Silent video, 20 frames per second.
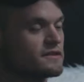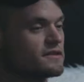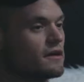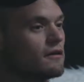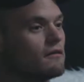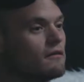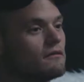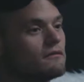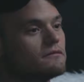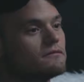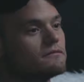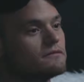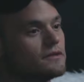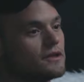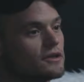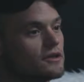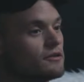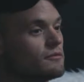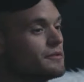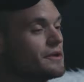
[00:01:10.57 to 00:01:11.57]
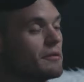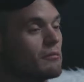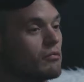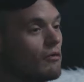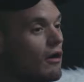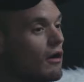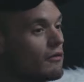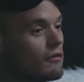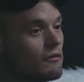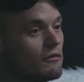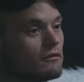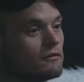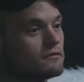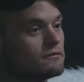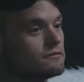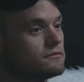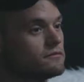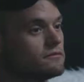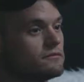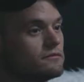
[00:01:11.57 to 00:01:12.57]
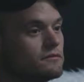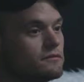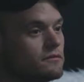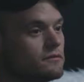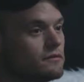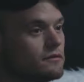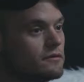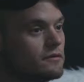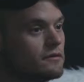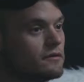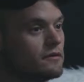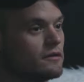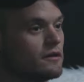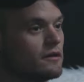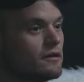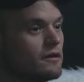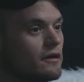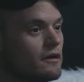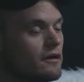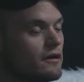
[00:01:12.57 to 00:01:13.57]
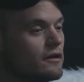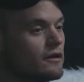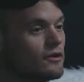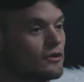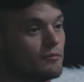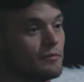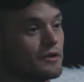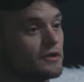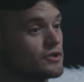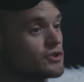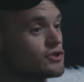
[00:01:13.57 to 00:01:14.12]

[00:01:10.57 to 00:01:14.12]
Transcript: cell. It could be a brothel. It could be a